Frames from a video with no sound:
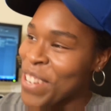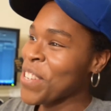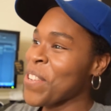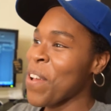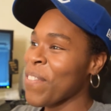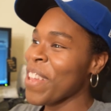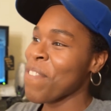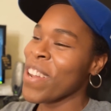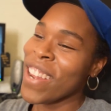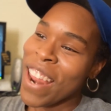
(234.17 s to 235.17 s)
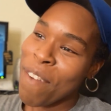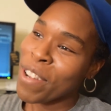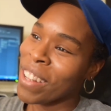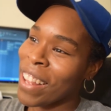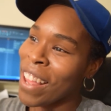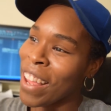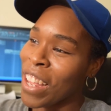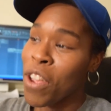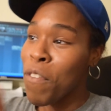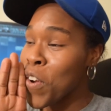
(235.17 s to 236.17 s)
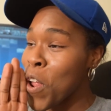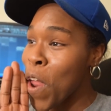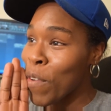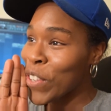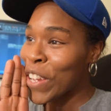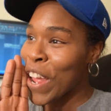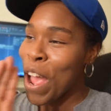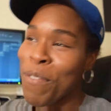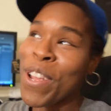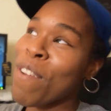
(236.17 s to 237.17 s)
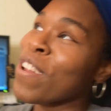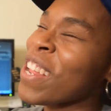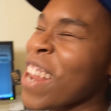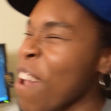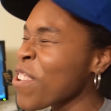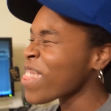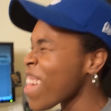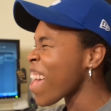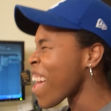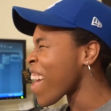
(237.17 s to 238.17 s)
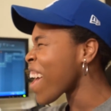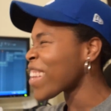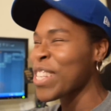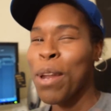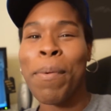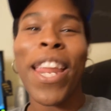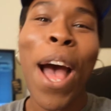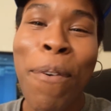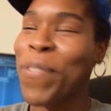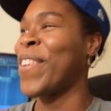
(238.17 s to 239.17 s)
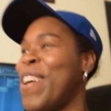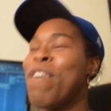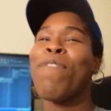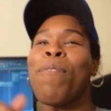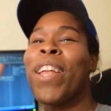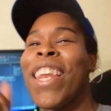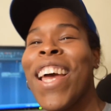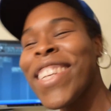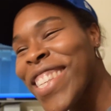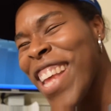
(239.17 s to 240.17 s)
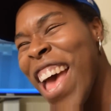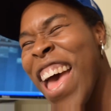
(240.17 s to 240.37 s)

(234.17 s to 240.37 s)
So I'm giving it everything, I'm giving it everything. It's gonna be dope for my legacy.